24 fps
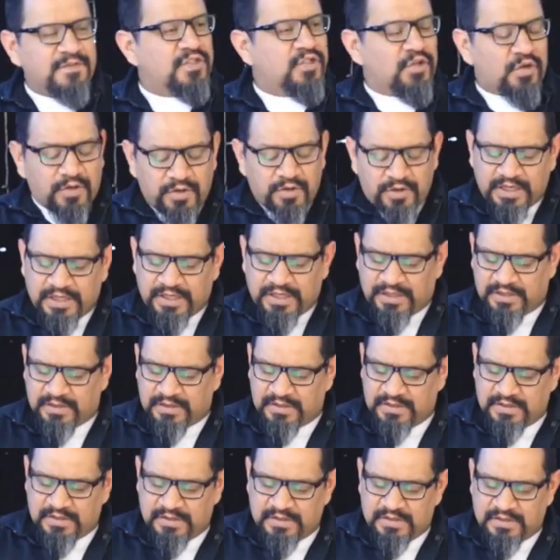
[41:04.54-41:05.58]
during
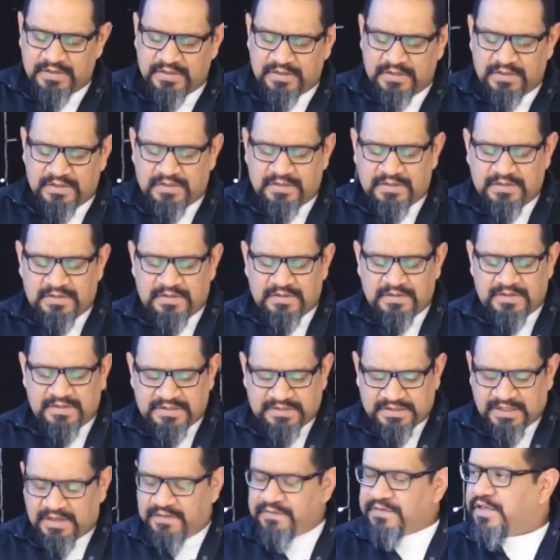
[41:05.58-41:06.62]
the
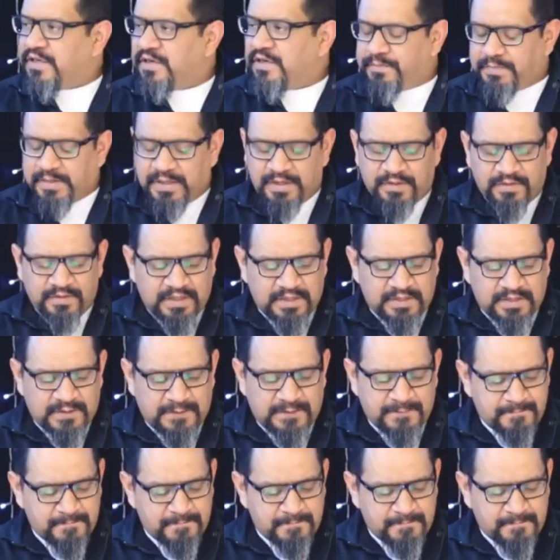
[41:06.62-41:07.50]
seven-year period?